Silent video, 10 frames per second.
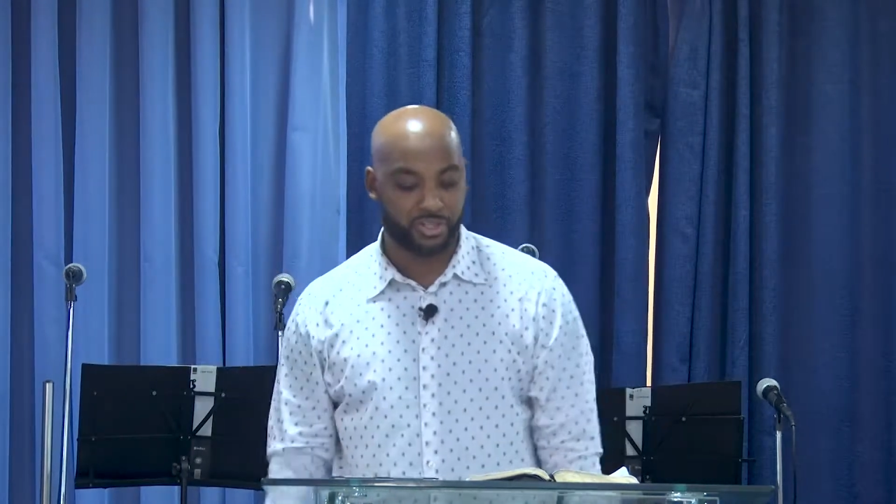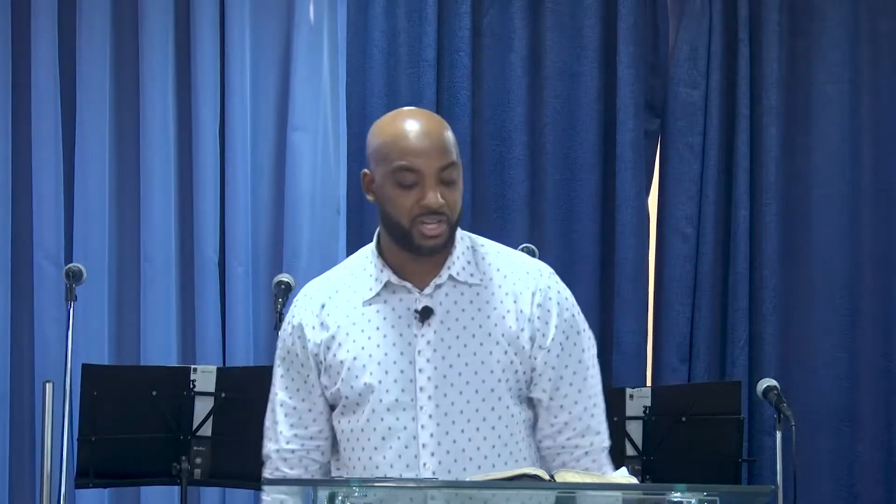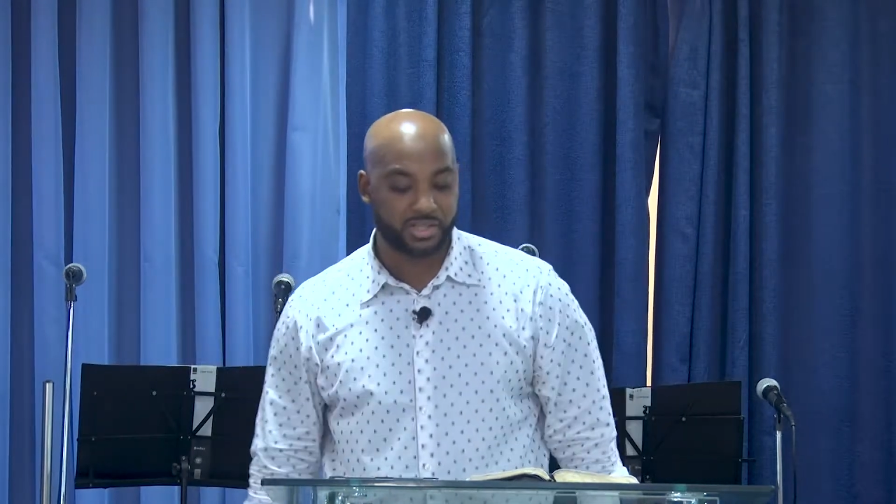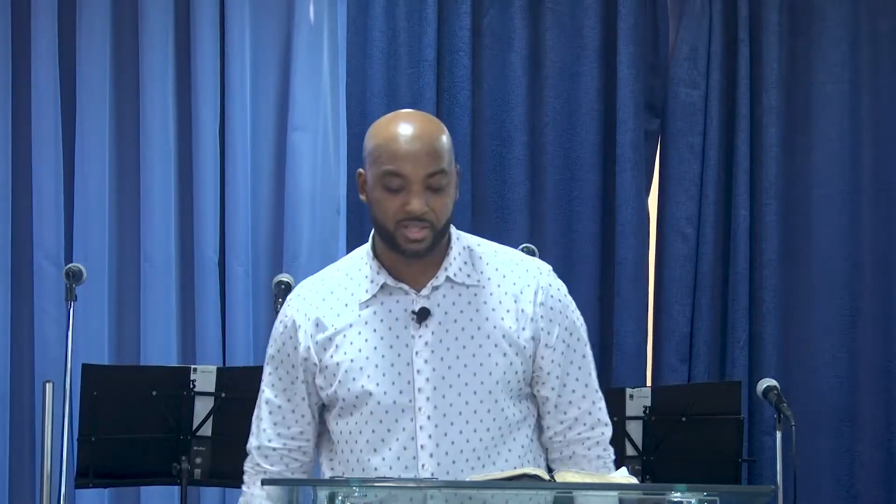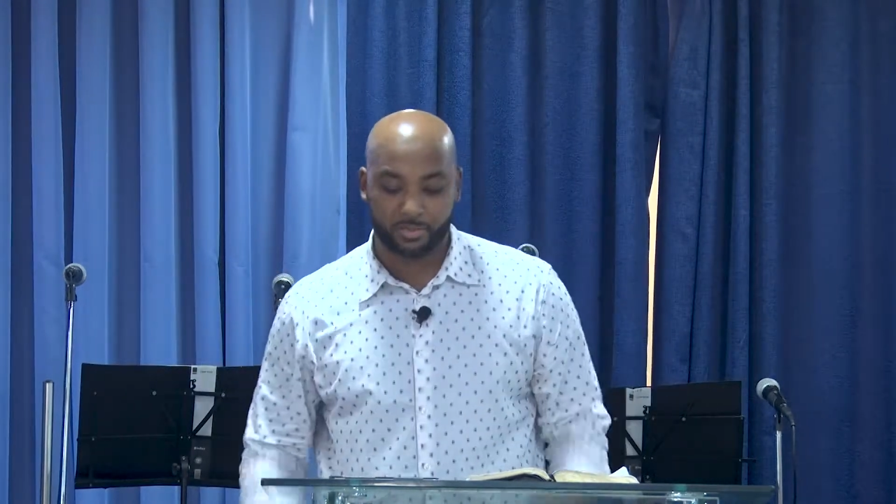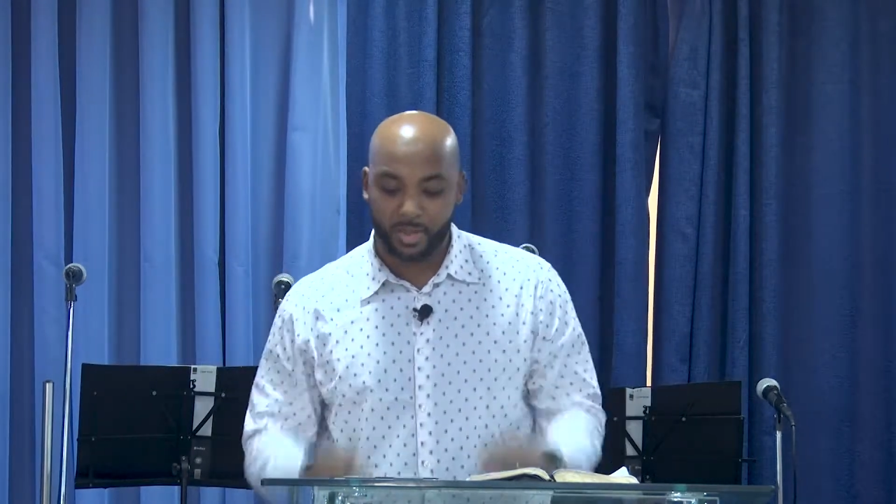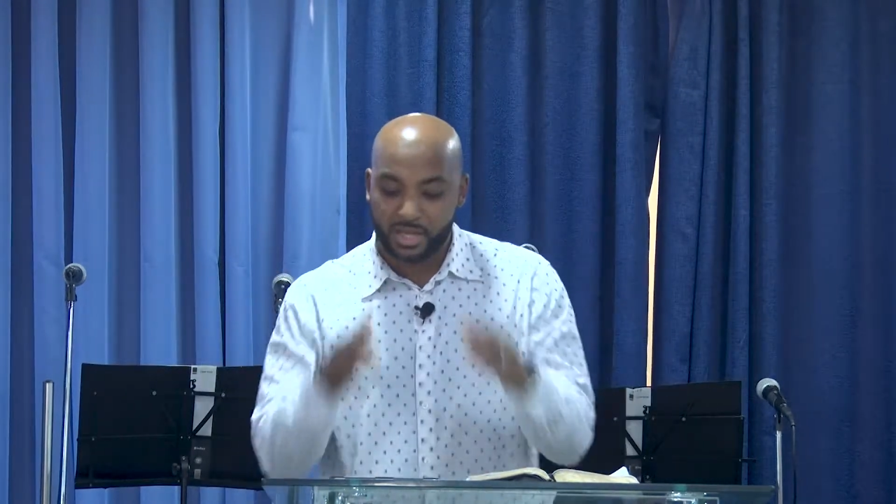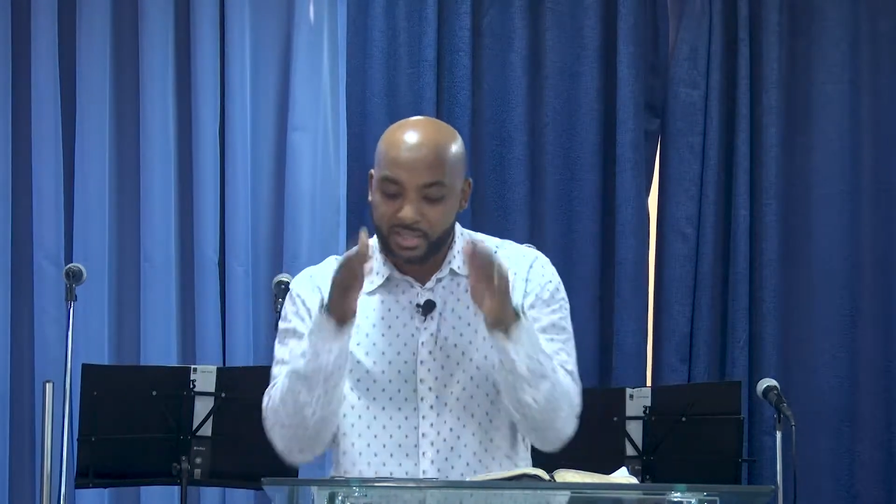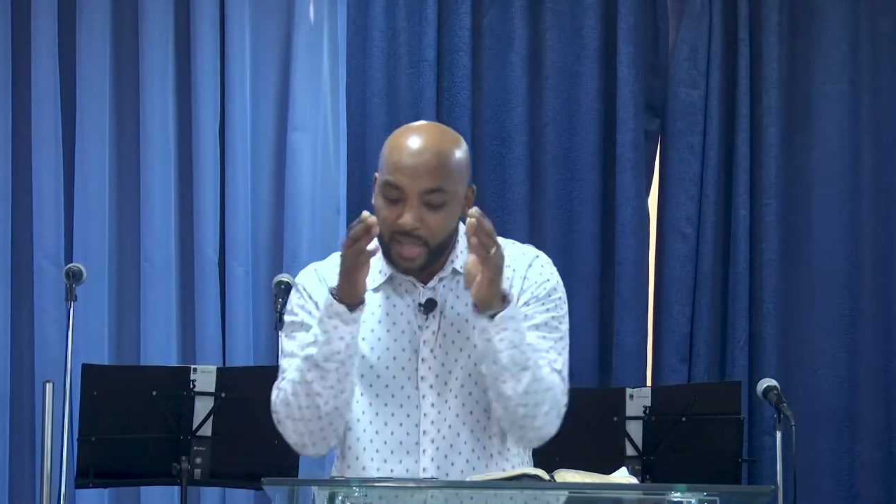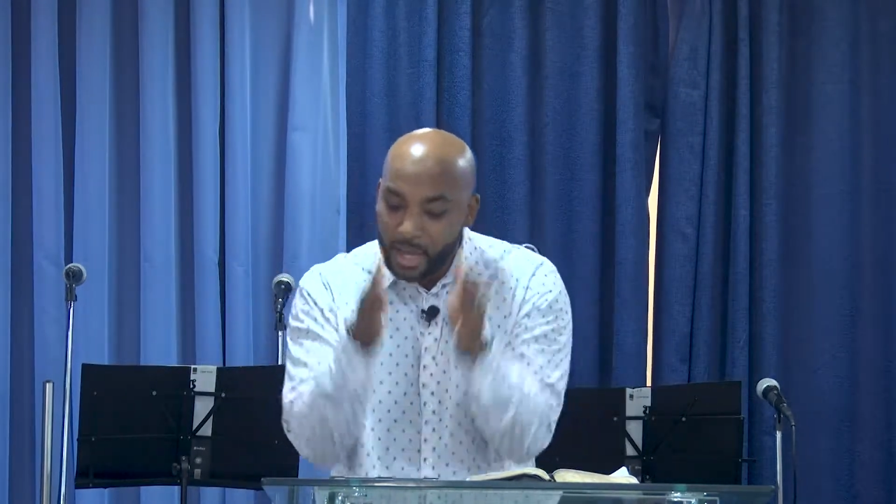Jesus
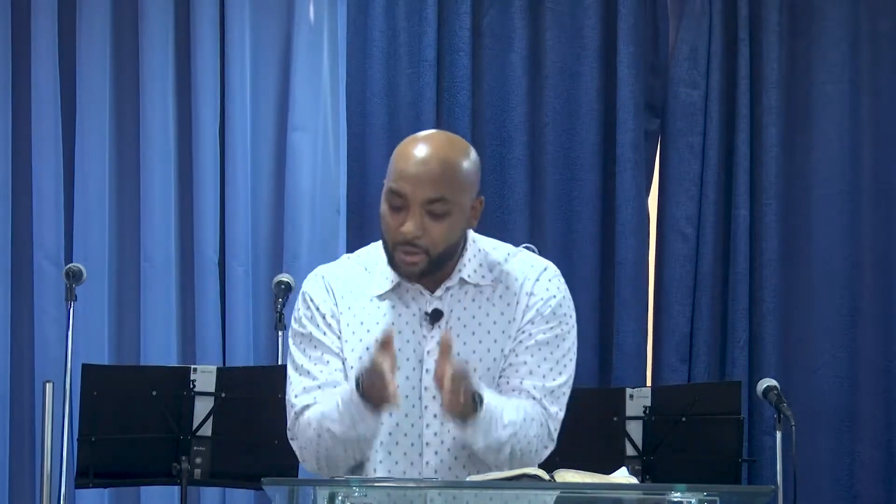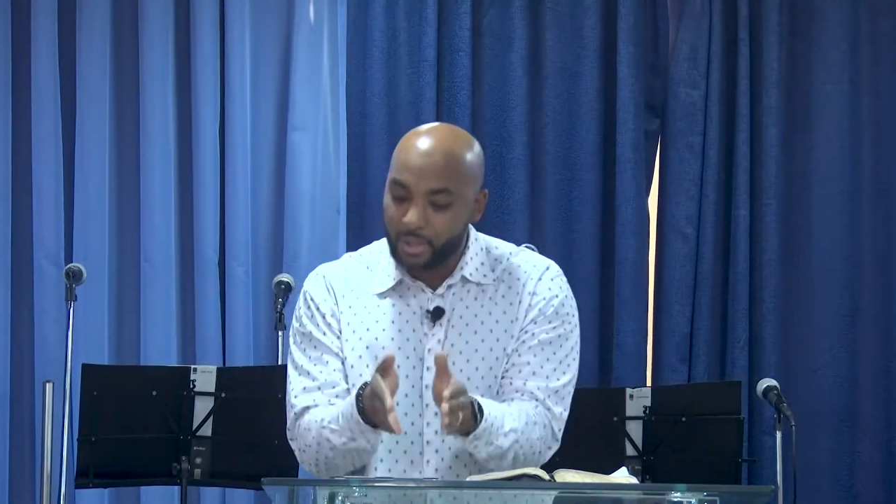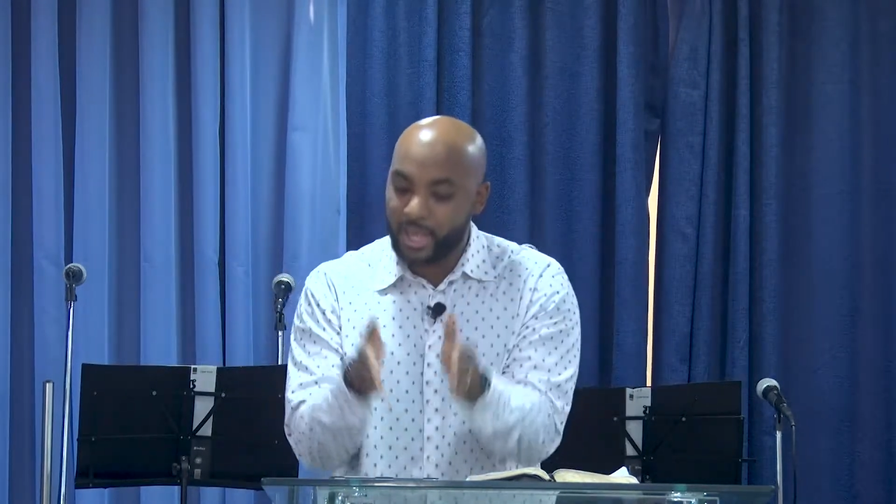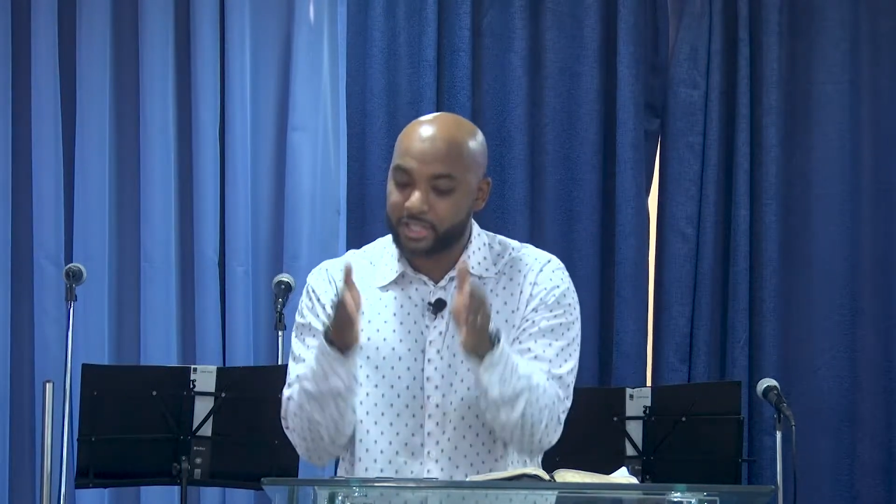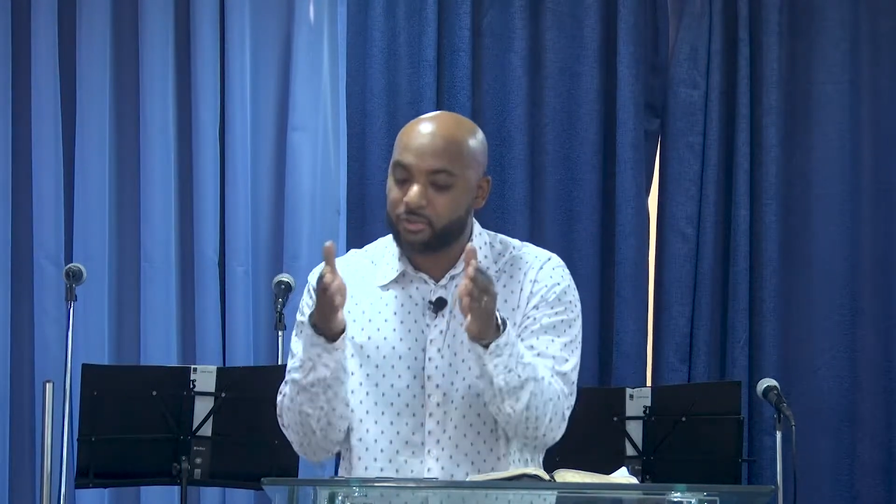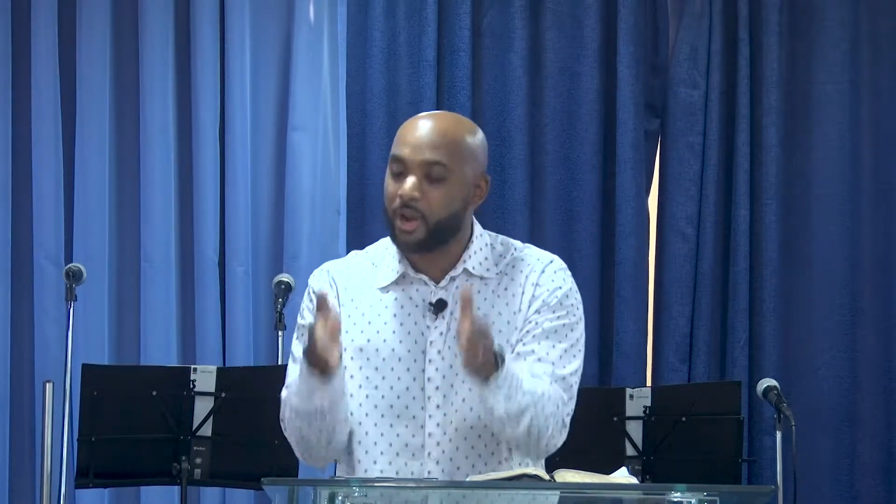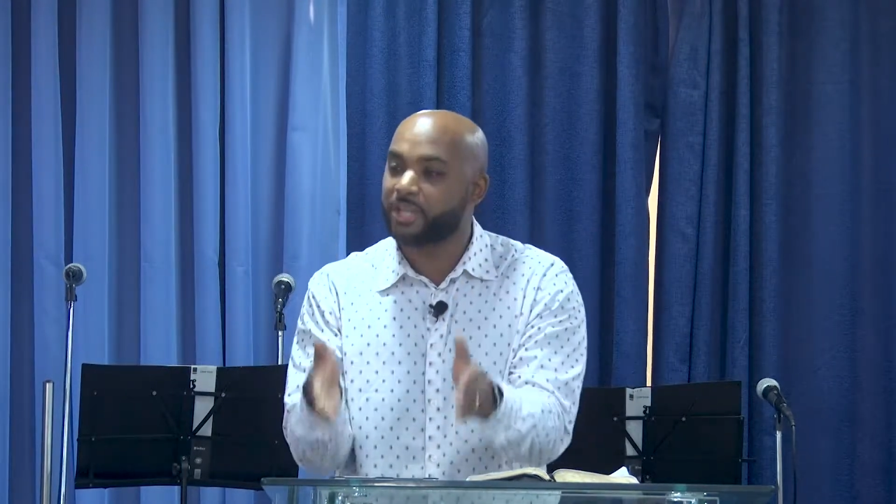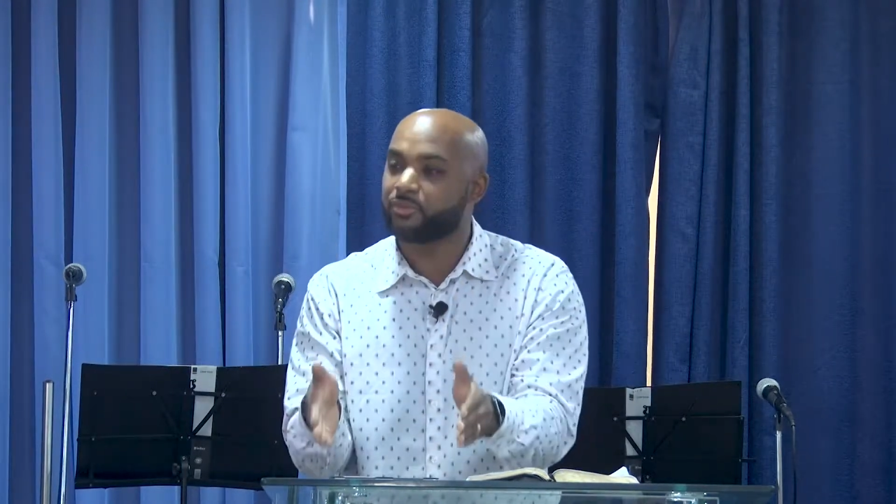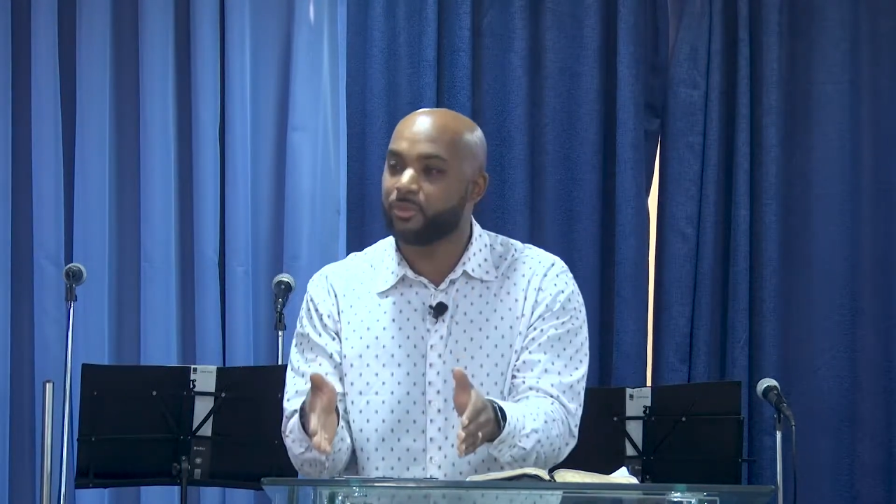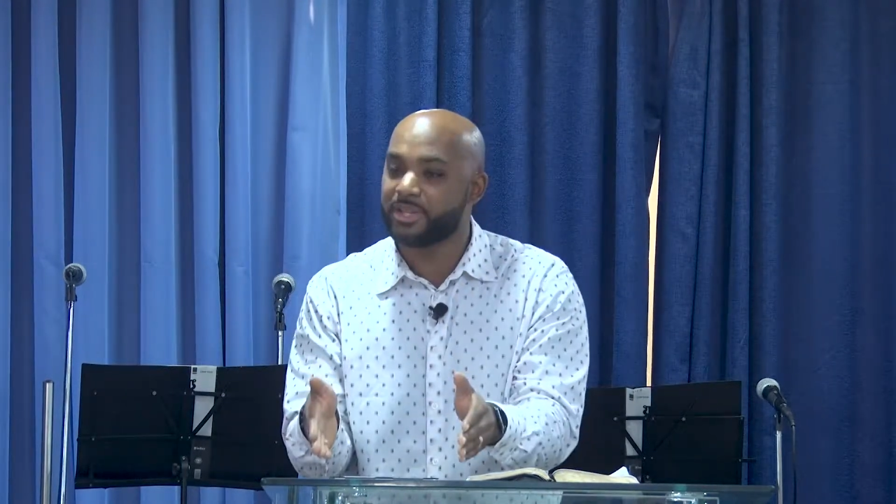because not only has
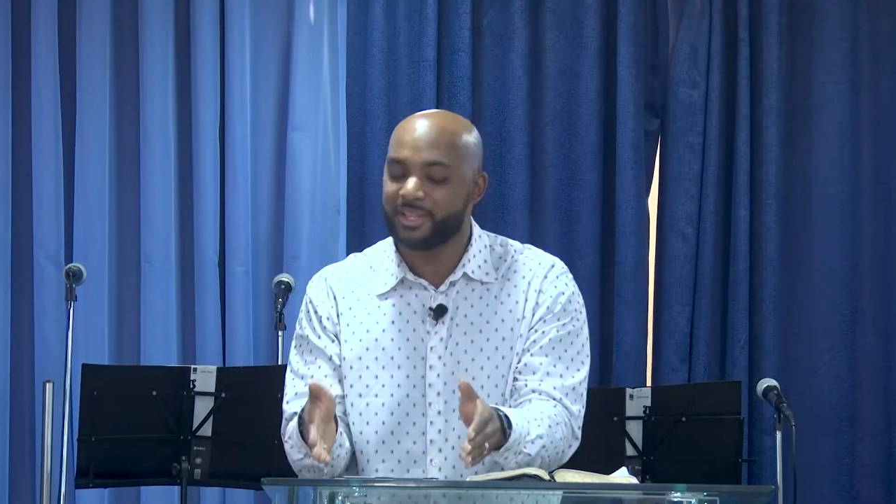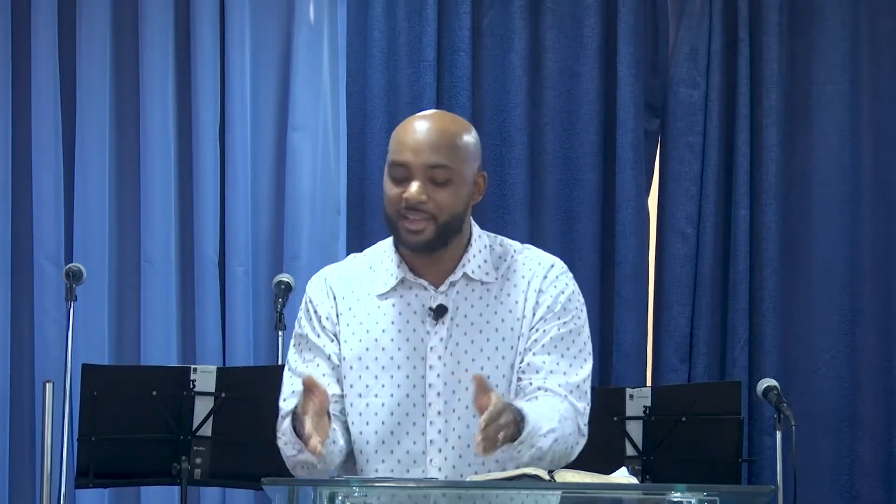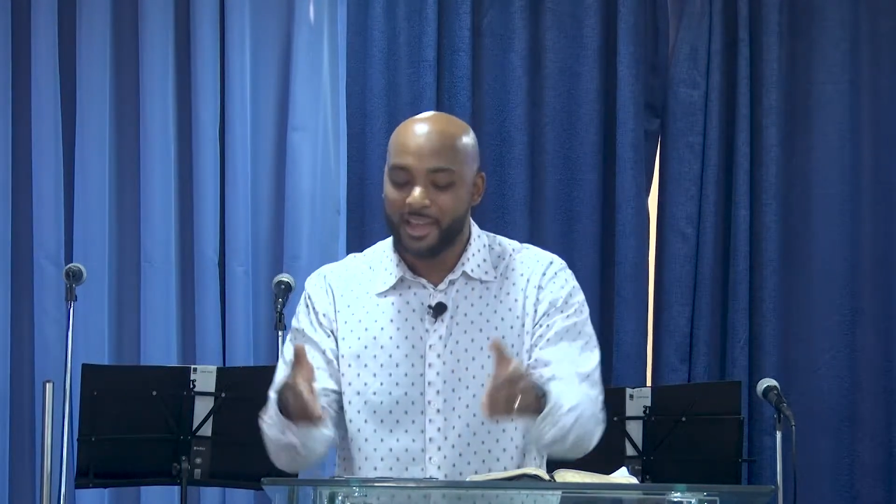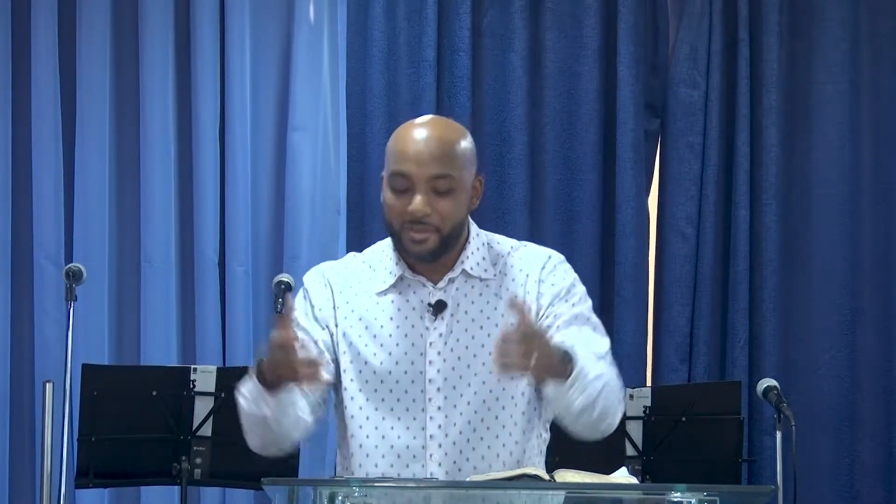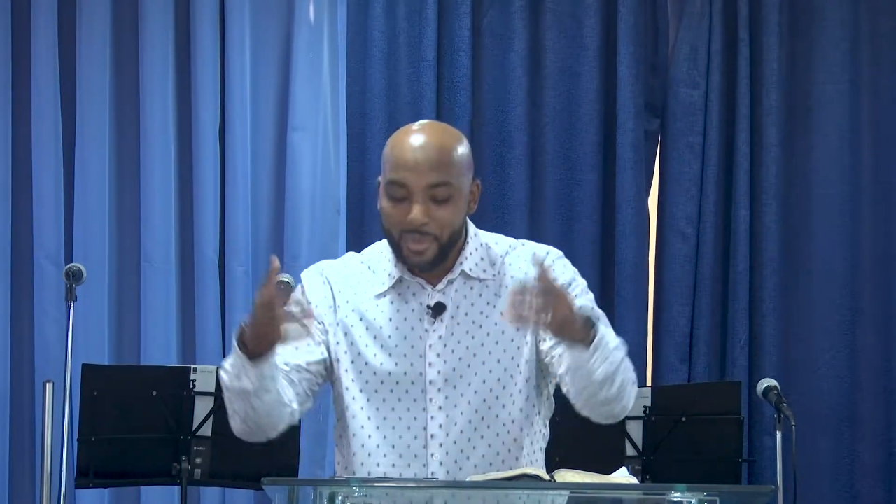Christ risen,